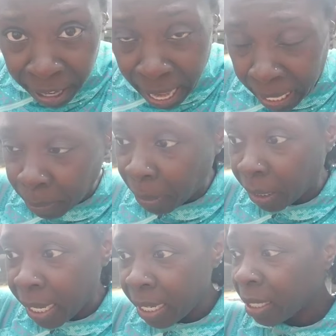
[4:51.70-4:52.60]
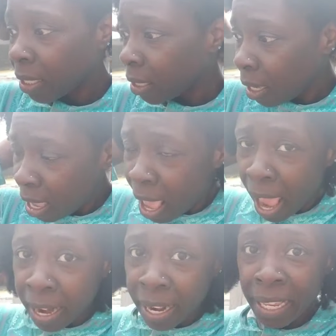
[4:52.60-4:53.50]
ex-police,
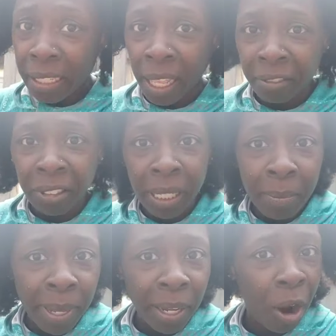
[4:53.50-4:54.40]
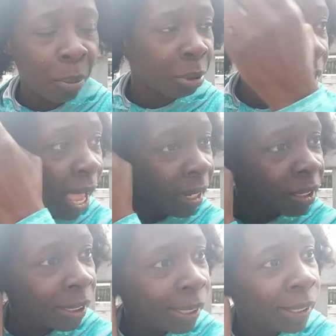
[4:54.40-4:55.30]
and he's really big on
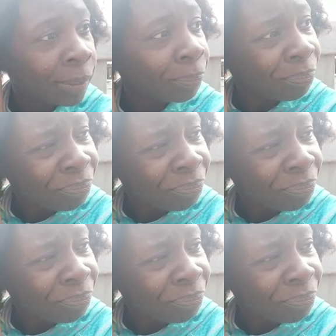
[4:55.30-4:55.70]
protection.